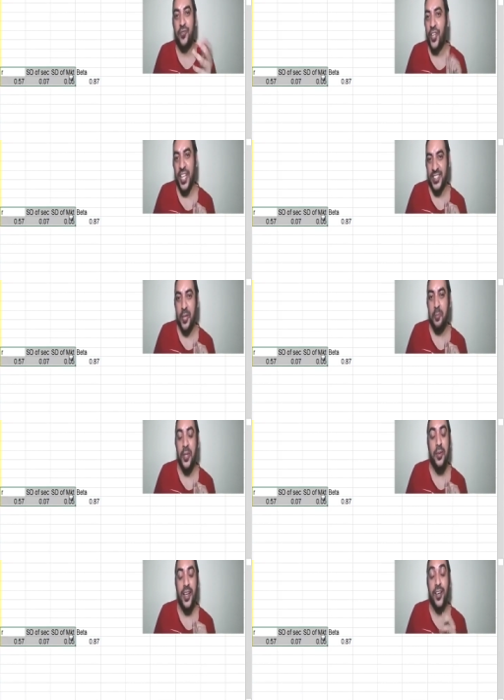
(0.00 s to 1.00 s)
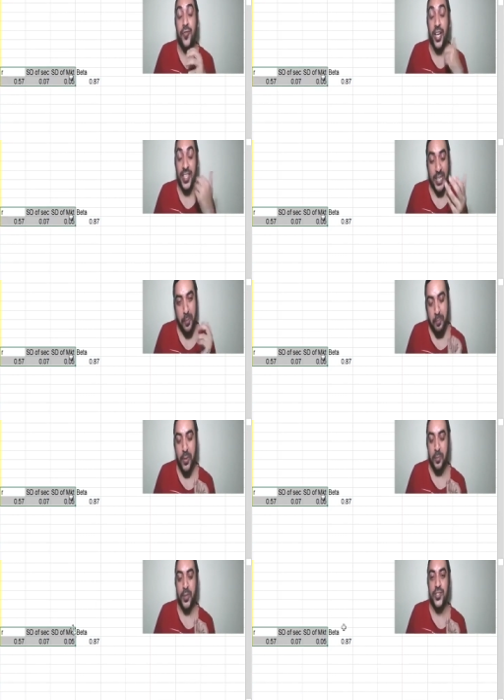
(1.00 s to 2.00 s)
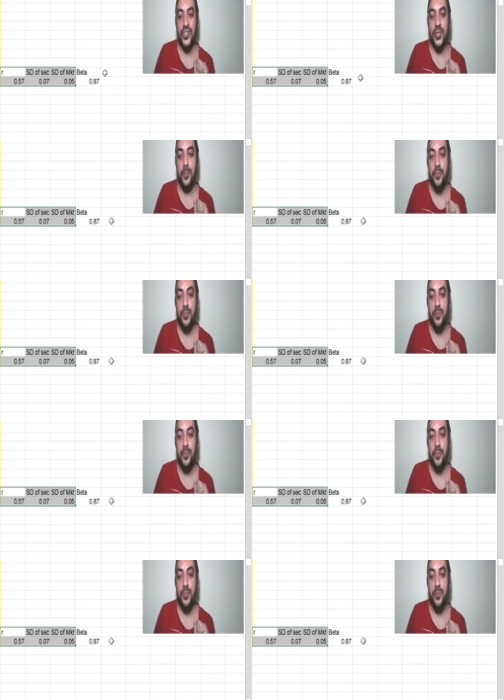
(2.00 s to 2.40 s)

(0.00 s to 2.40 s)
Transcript: for example, for exam purpose.